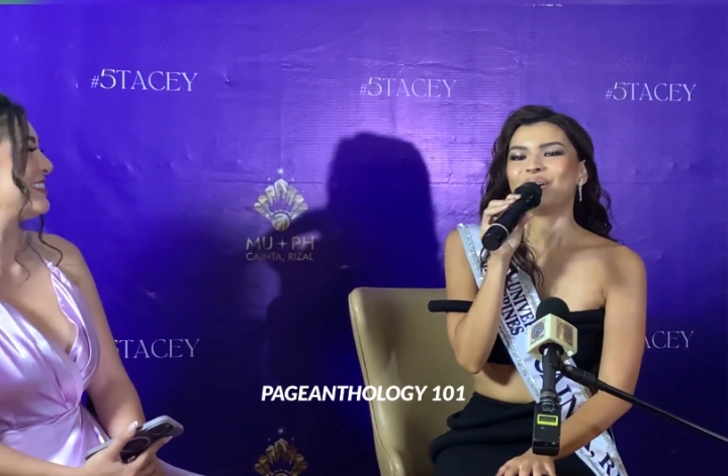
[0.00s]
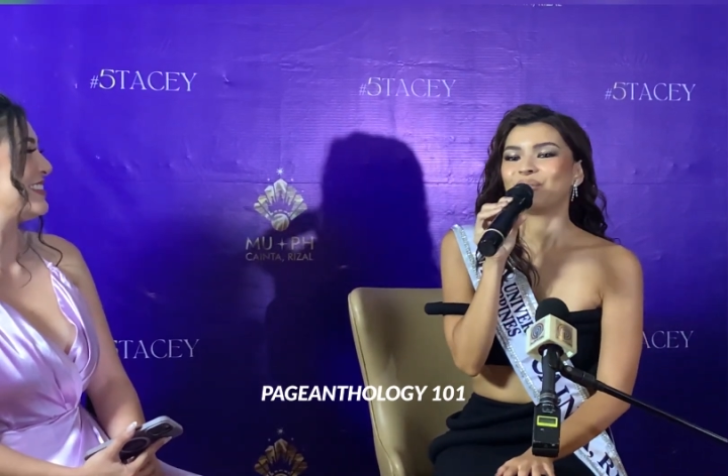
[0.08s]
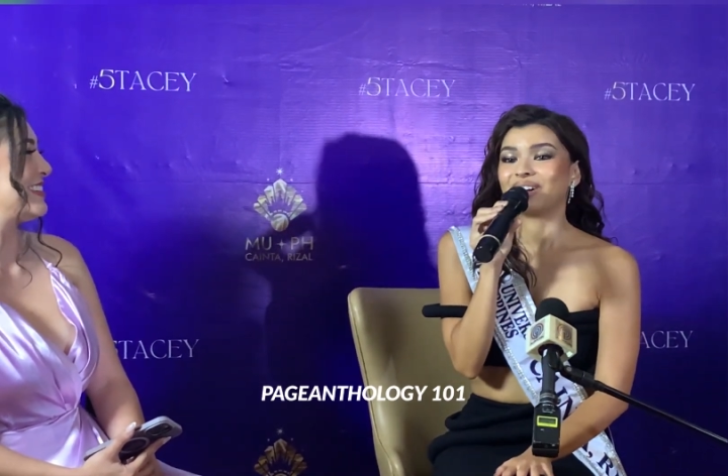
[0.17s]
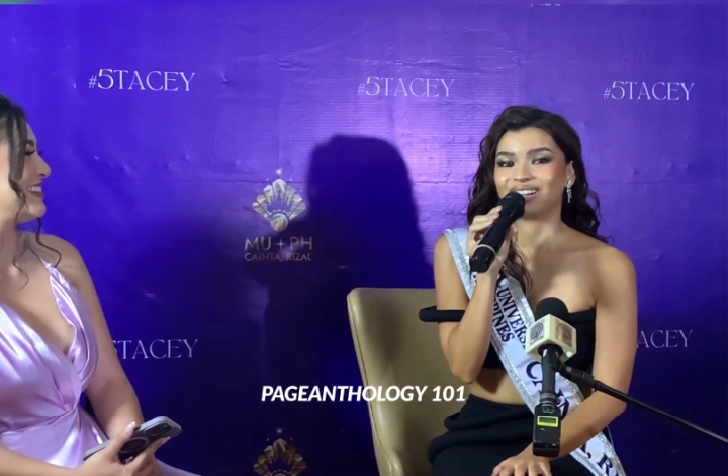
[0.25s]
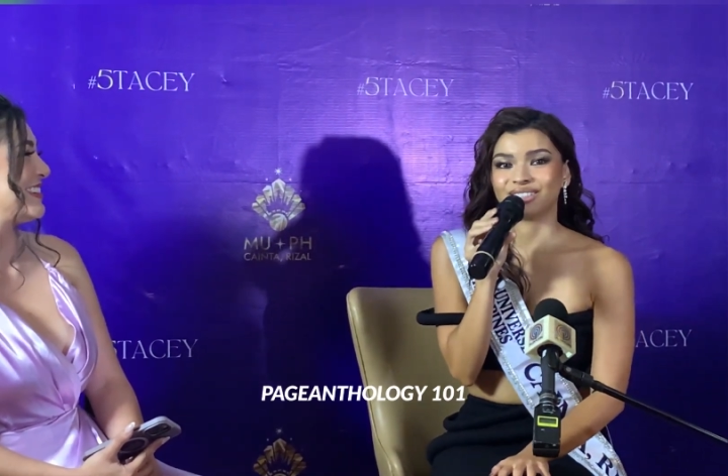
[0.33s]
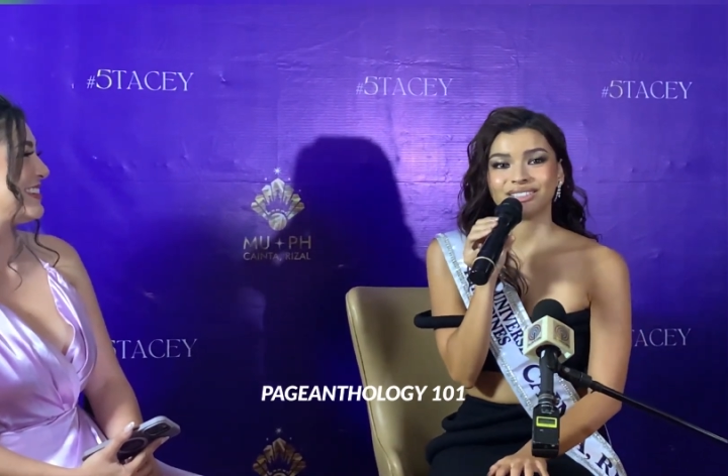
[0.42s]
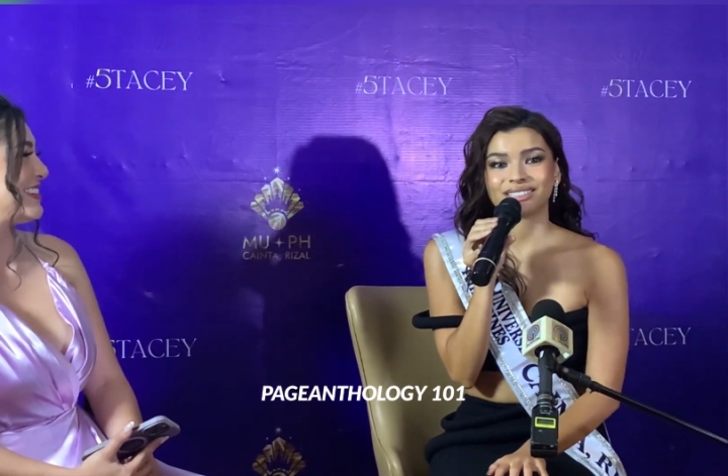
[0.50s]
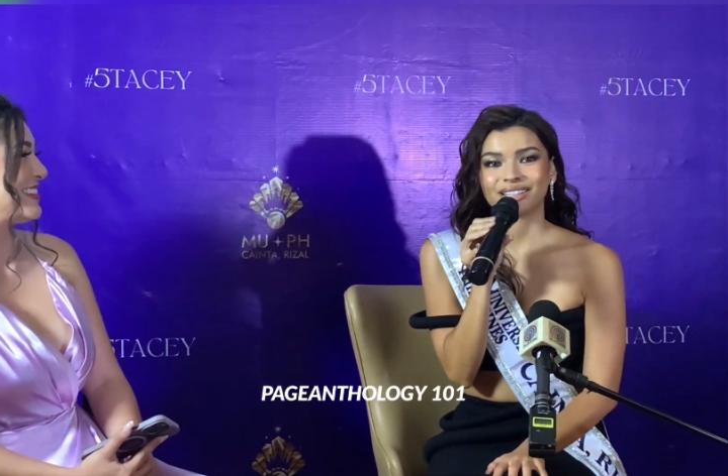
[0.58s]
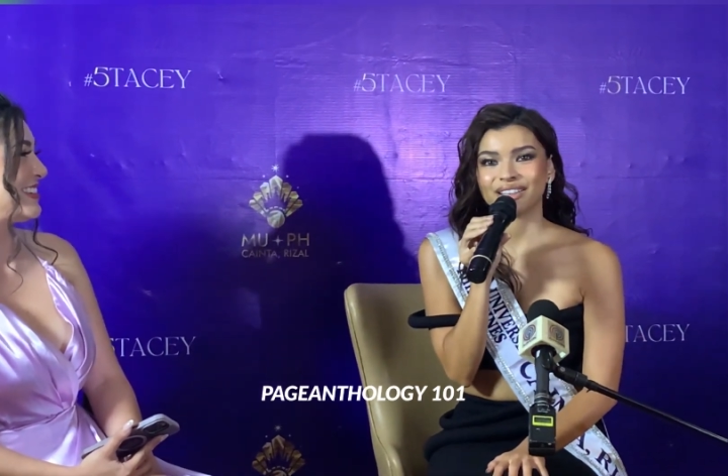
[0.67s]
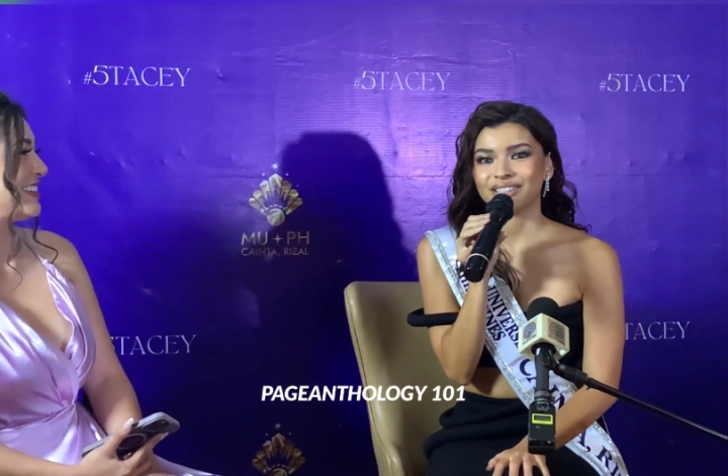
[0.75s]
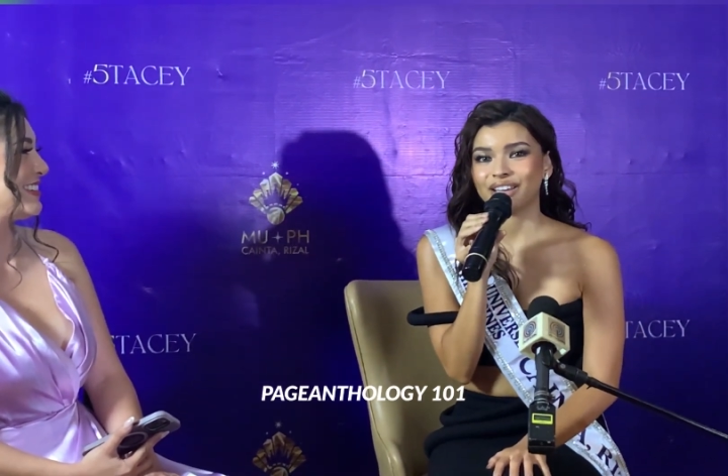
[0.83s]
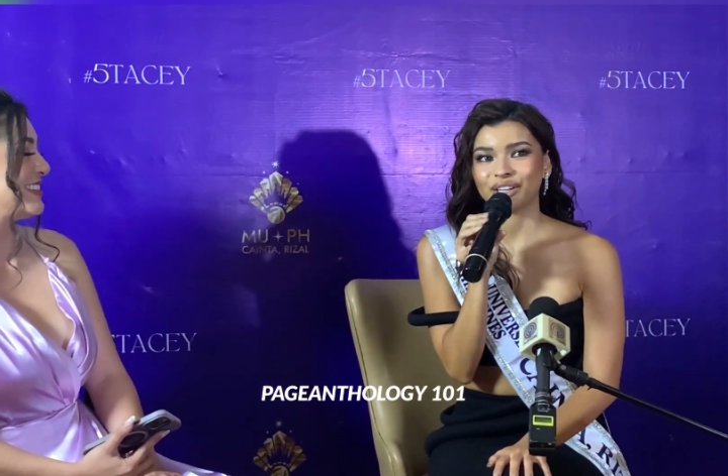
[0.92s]
Well, to
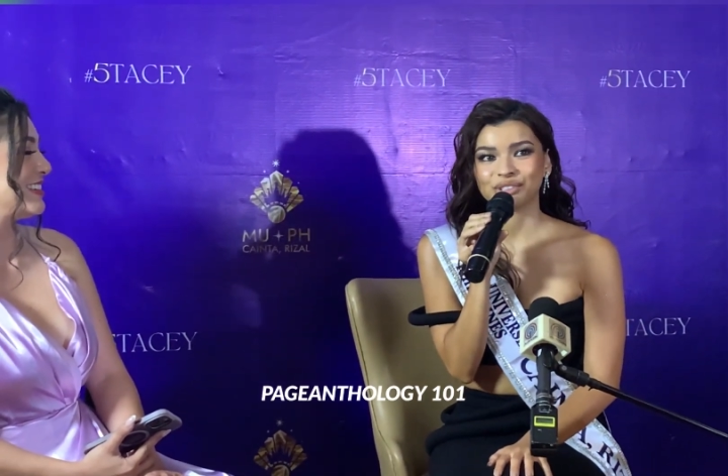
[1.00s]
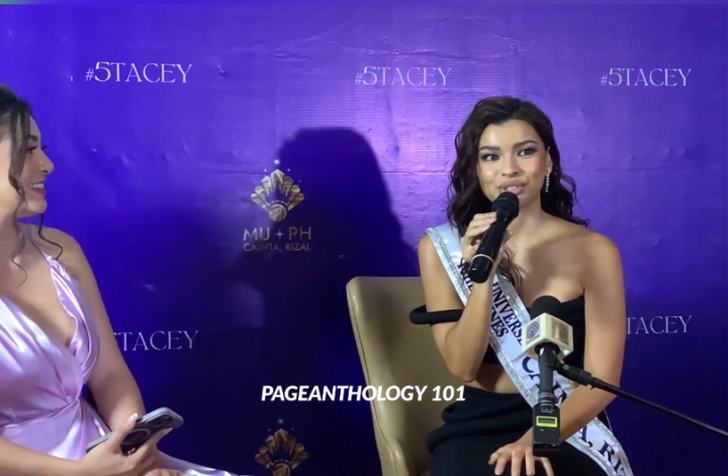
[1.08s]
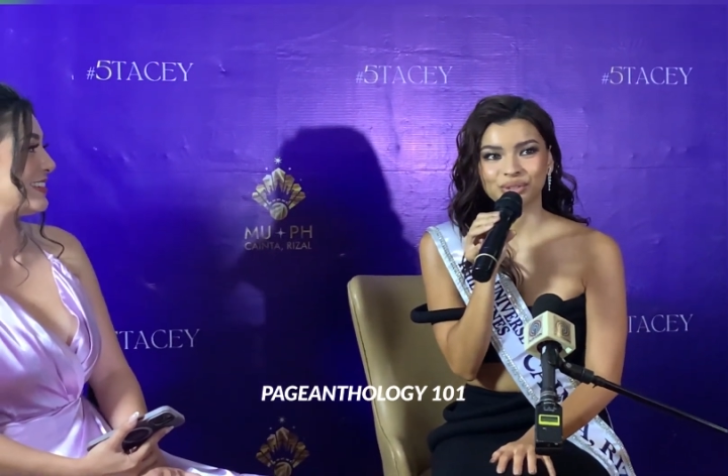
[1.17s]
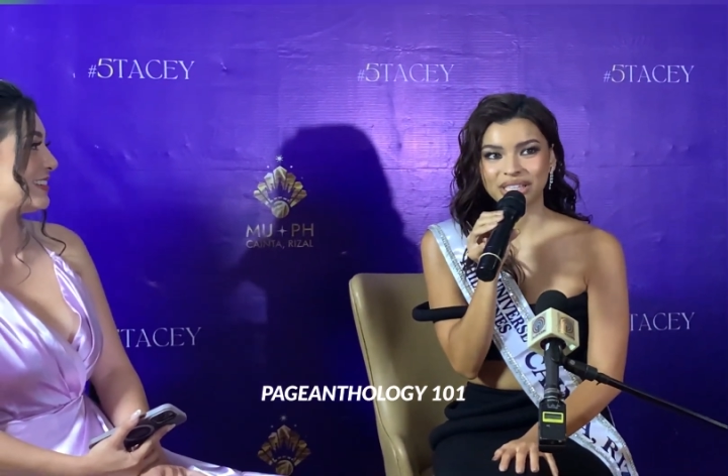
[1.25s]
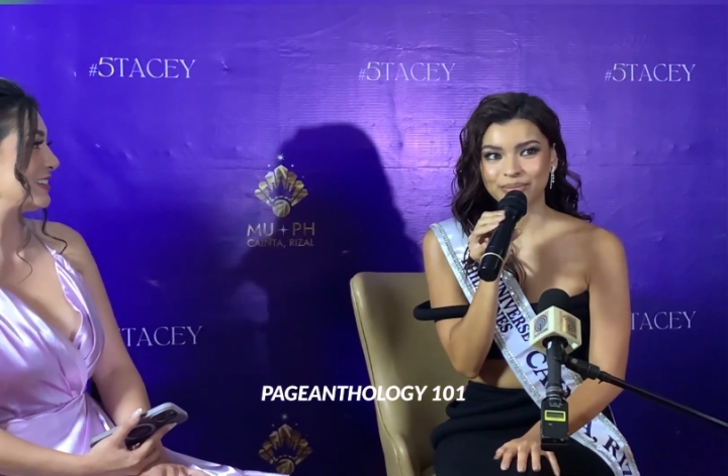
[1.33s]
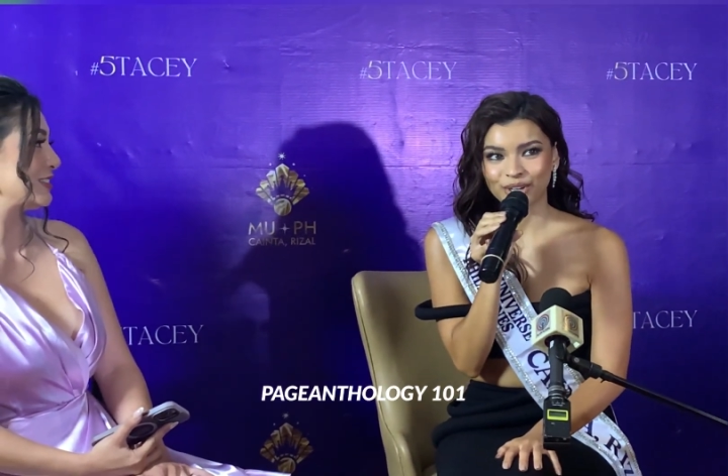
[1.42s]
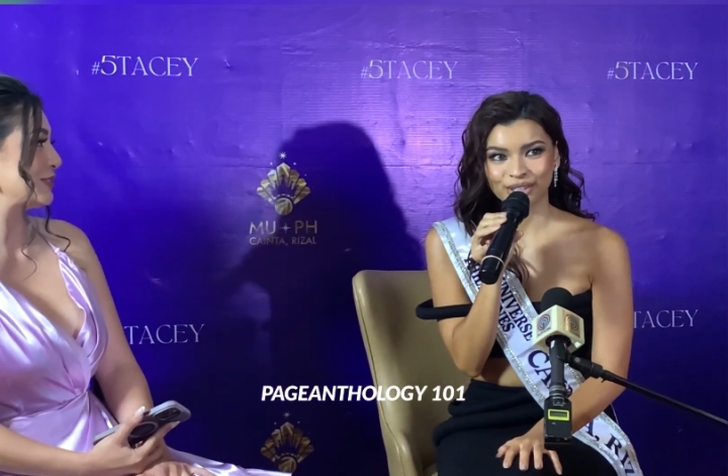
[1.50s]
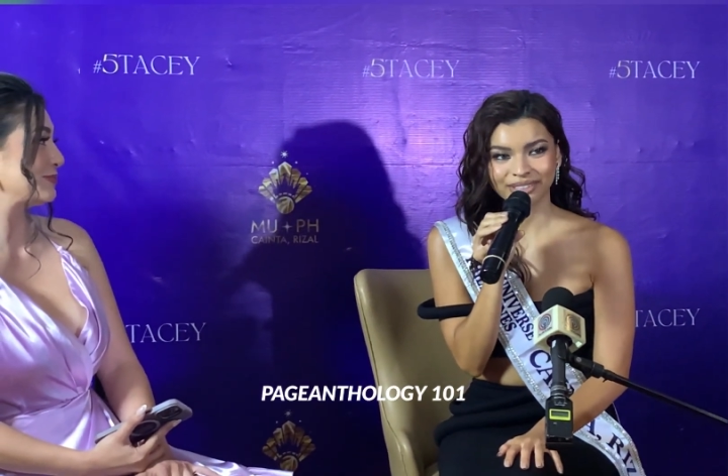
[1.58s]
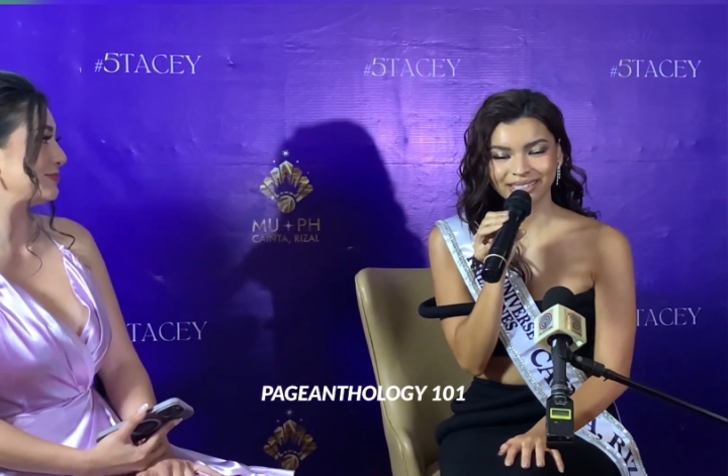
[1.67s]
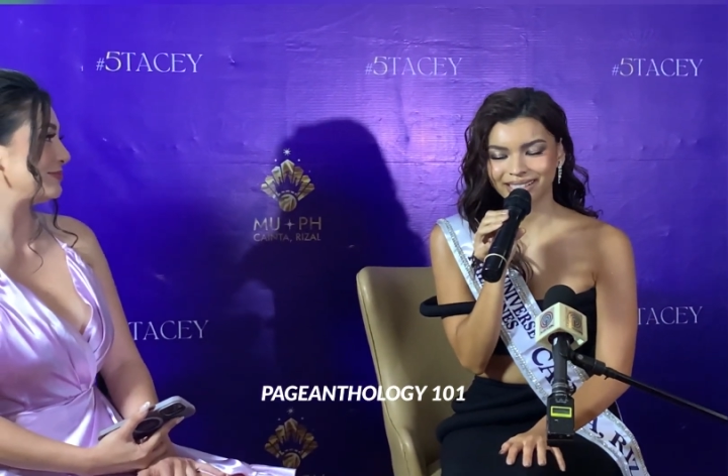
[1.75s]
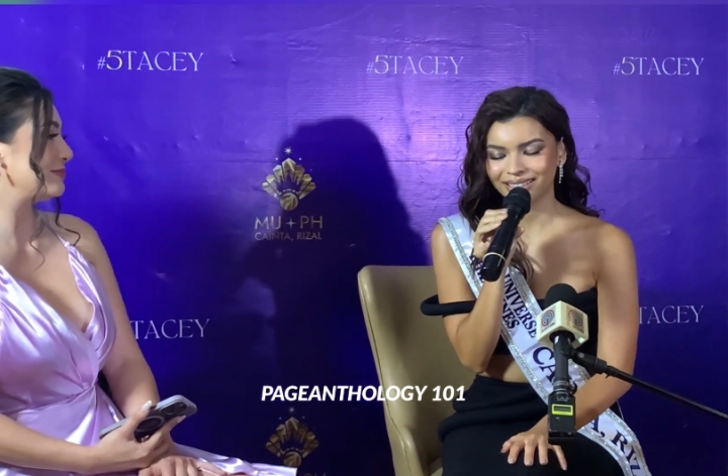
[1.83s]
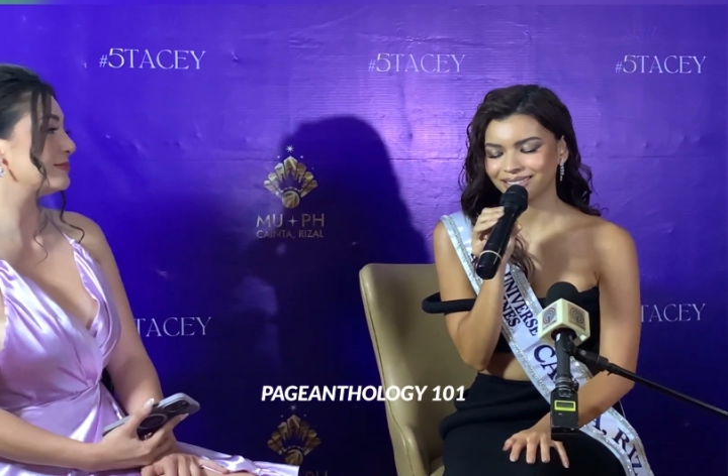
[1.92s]
the young
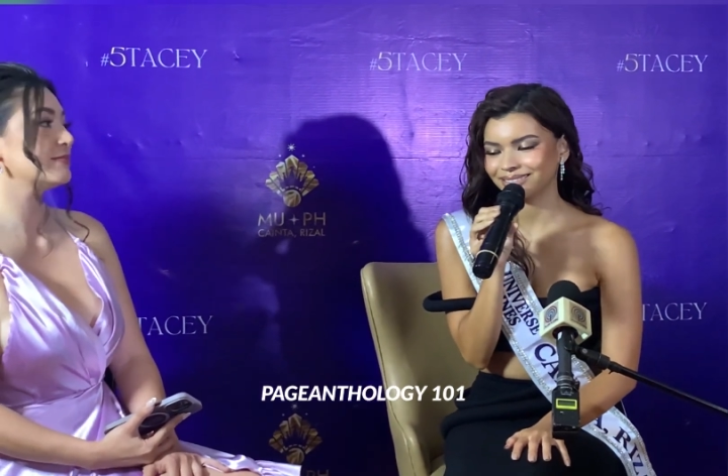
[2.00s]
dreamers,